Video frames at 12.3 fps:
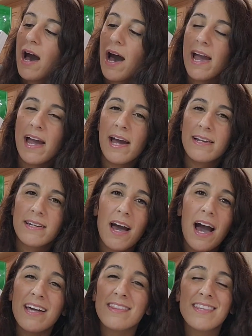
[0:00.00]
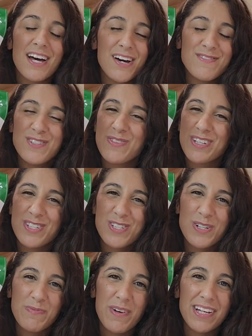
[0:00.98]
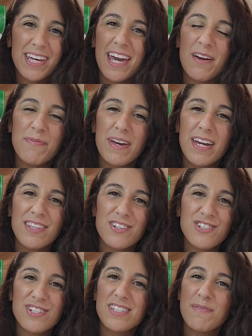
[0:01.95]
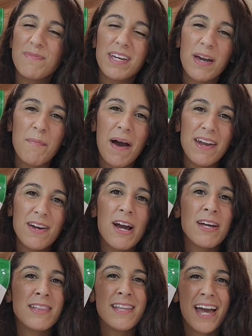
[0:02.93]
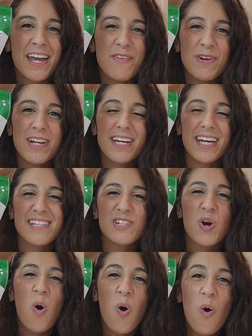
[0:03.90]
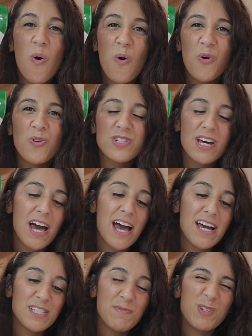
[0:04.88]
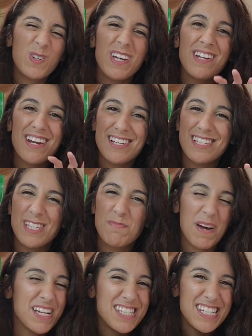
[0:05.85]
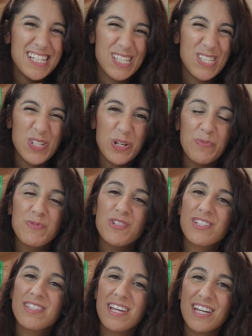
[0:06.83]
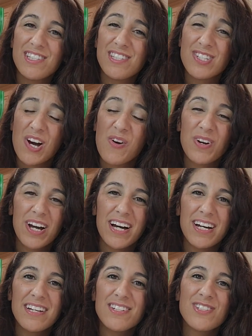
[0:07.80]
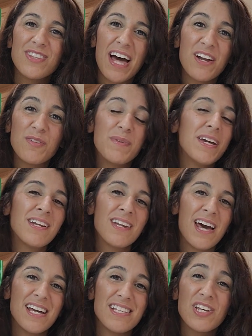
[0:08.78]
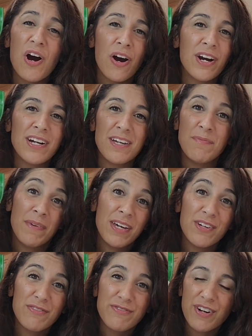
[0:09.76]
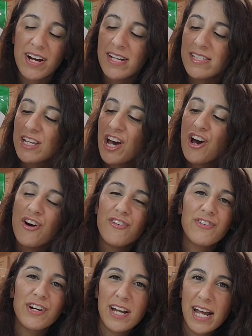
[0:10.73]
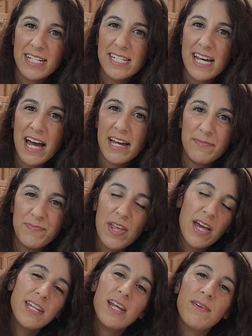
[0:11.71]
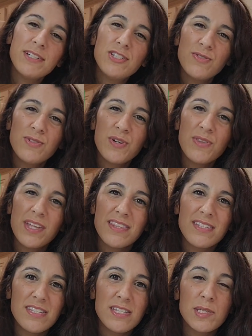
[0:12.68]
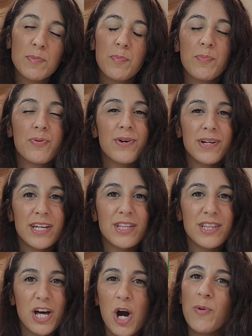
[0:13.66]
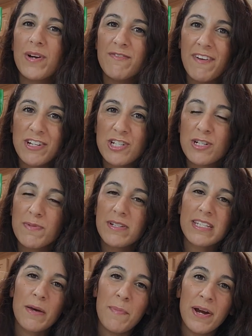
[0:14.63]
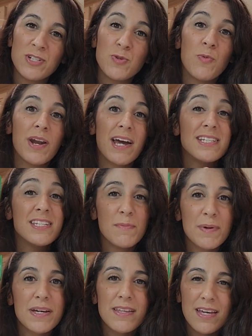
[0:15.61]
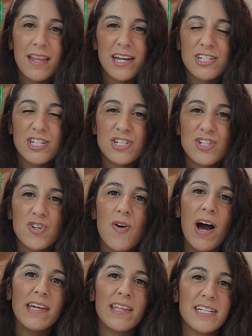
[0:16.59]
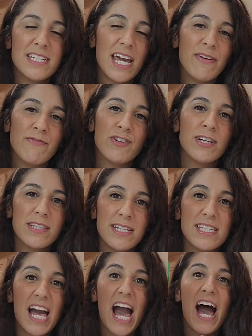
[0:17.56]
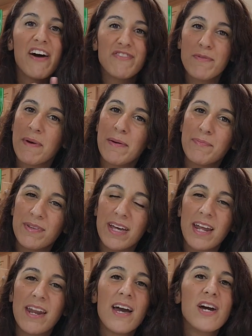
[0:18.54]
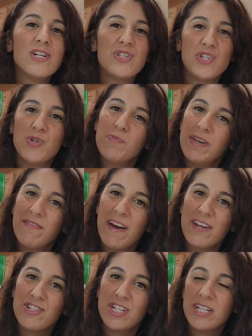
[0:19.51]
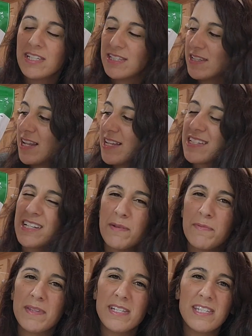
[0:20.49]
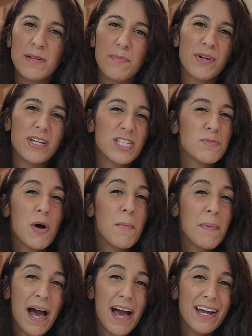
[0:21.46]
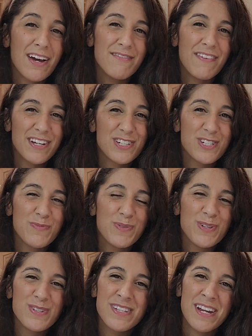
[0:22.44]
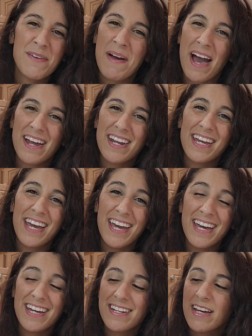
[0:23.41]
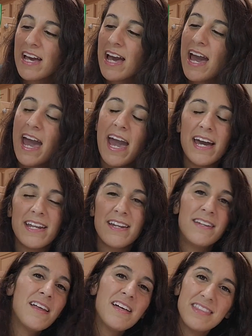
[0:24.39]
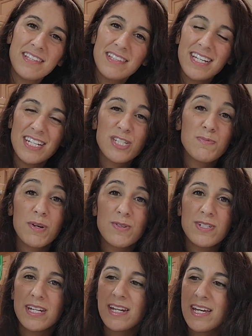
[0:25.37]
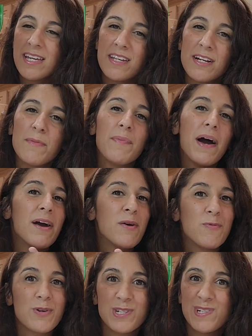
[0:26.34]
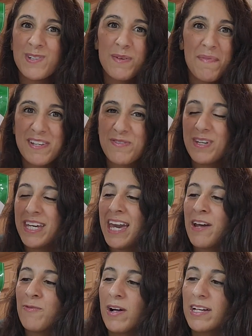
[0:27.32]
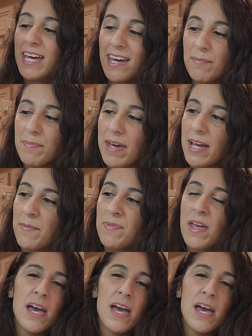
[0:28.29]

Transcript: And I love doing soup while camping. There's just something about it at night when it gets cold, especially a nice spicy soup, just tastes so good. So that'll be a nice hearty meal for us for nighttime. Now, I do know that this is pretty low in vegetables compared to what I typically like to do. I like to aim for at least half of my plate to be veggies, and this is a pretty small bag of vegetables that I'm adding in, and not the leanest protein either, but we're doing the best we can while camping.